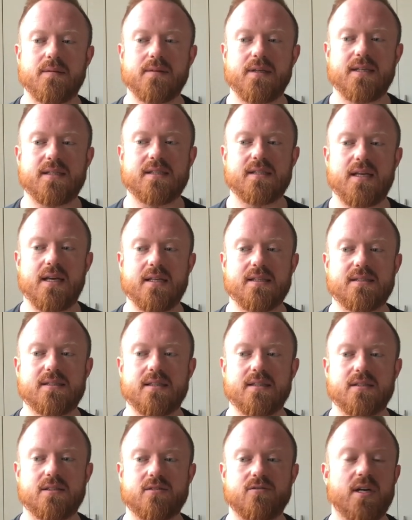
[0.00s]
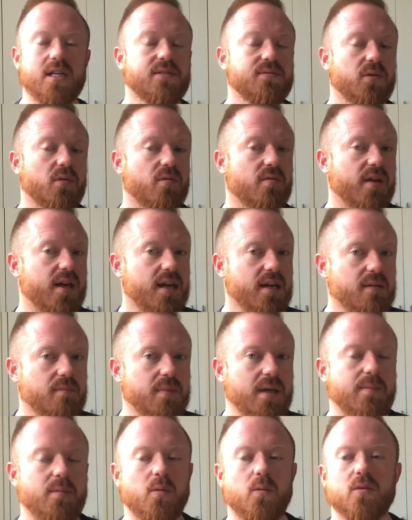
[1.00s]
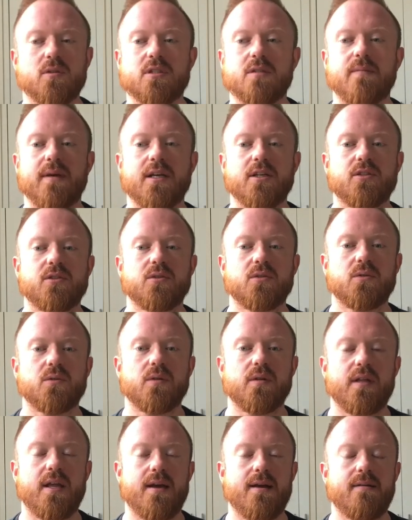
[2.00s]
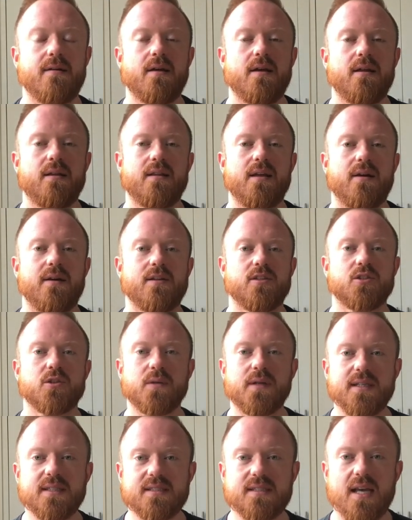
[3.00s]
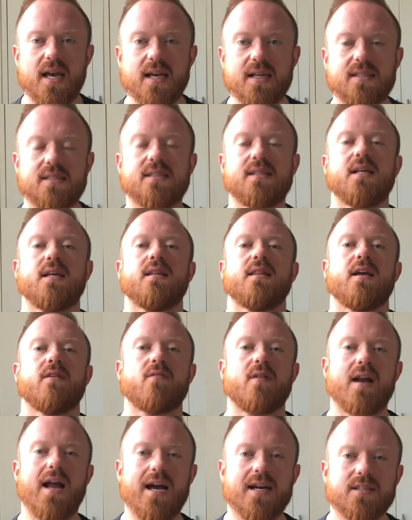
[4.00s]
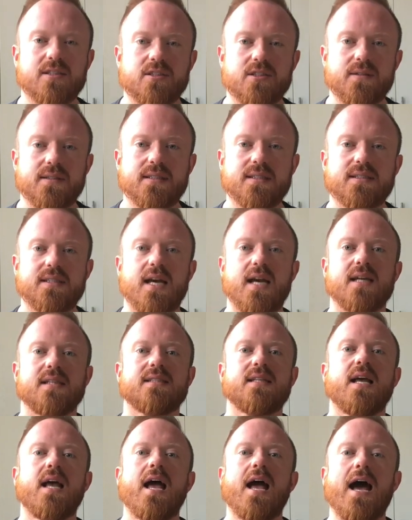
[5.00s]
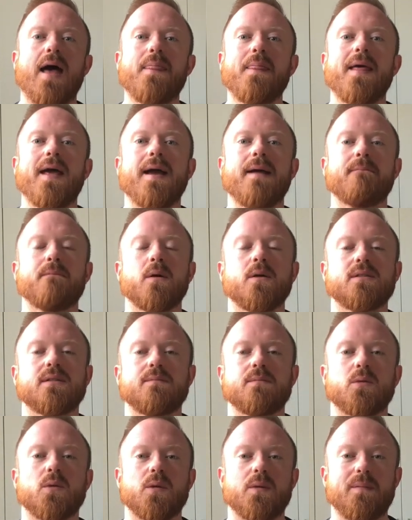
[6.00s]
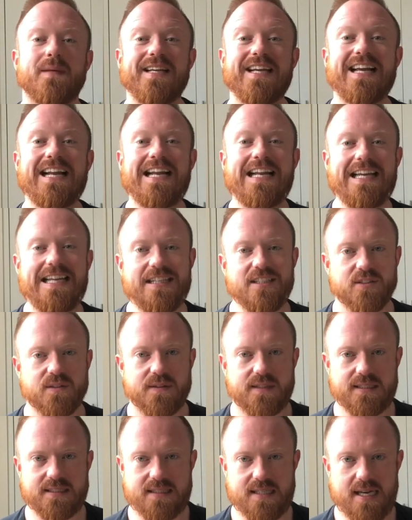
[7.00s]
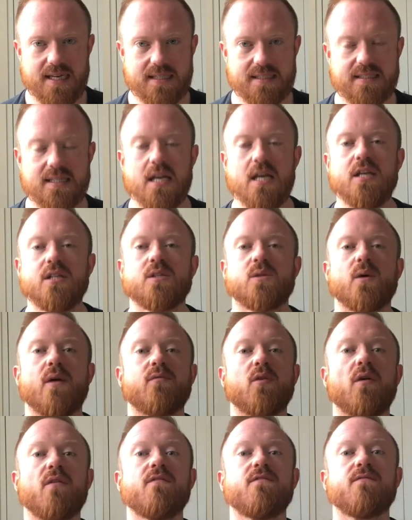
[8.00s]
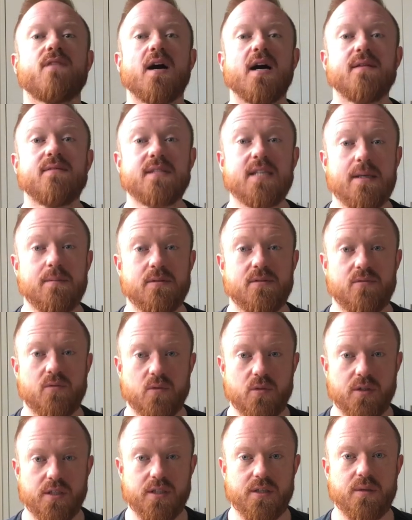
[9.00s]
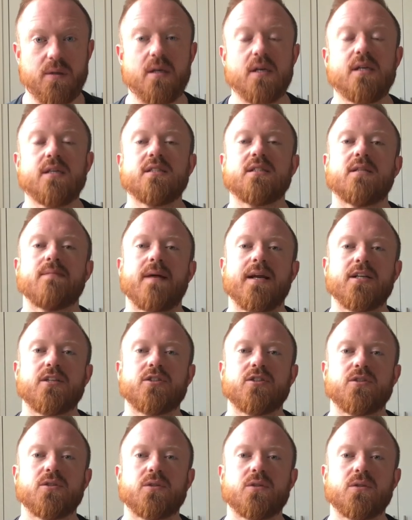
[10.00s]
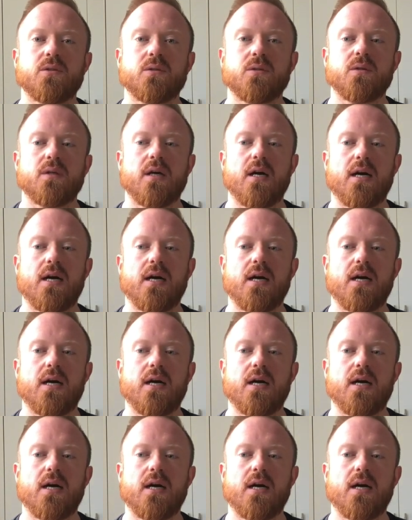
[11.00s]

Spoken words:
It's a stressful thing. People want to make sure they're enjoying sex, they're relaxed during sex, and they're most importantly clean during sex. So I've got 5 tips for you to make sure